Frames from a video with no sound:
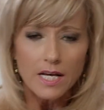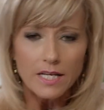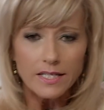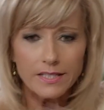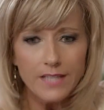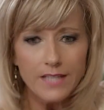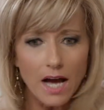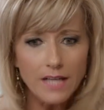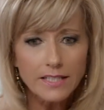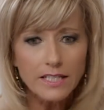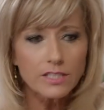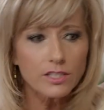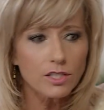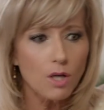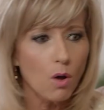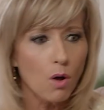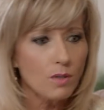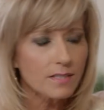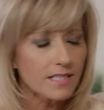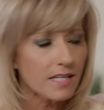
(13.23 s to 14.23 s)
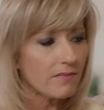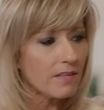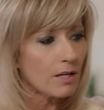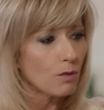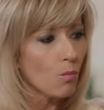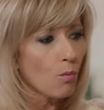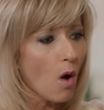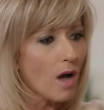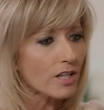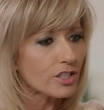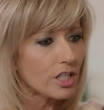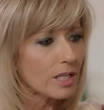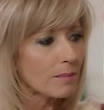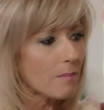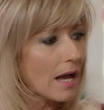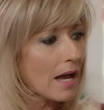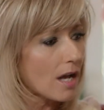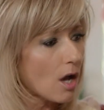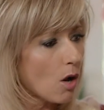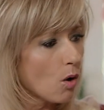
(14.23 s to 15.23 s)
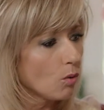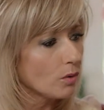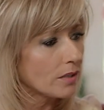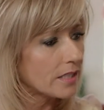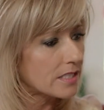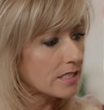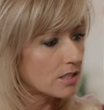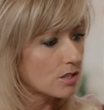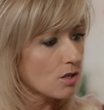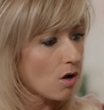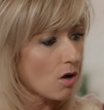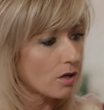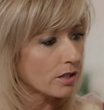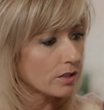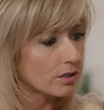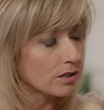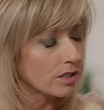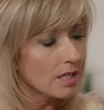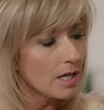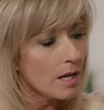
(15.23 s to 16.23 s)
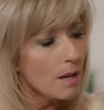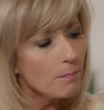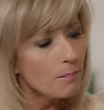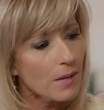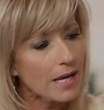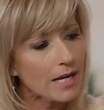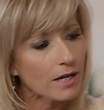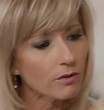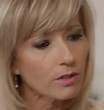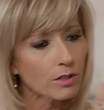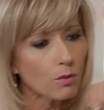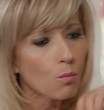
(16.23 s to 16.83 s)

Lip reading: young adults, and then watching my oldest daughter parent,